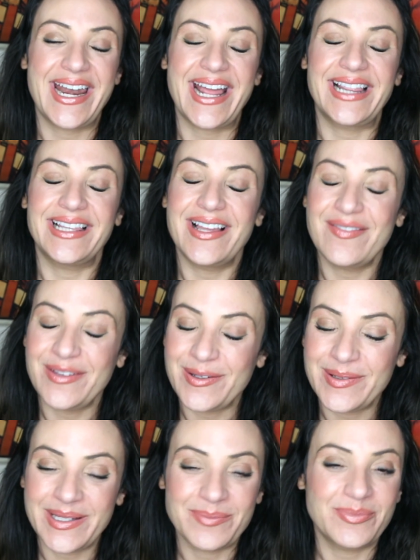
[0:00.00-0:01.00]
and I love
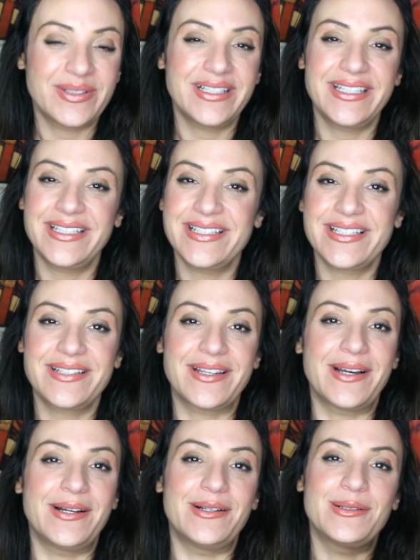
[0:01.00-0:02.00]
you, and please, you
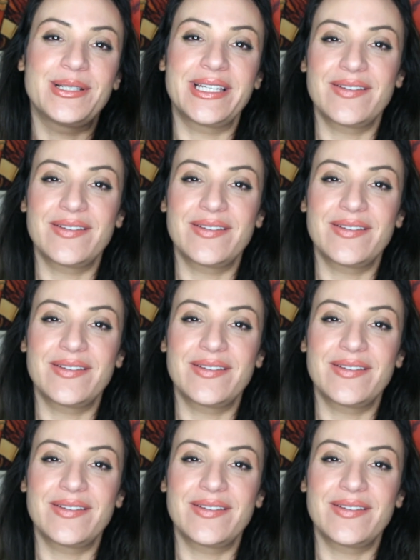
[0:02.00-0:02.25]
know,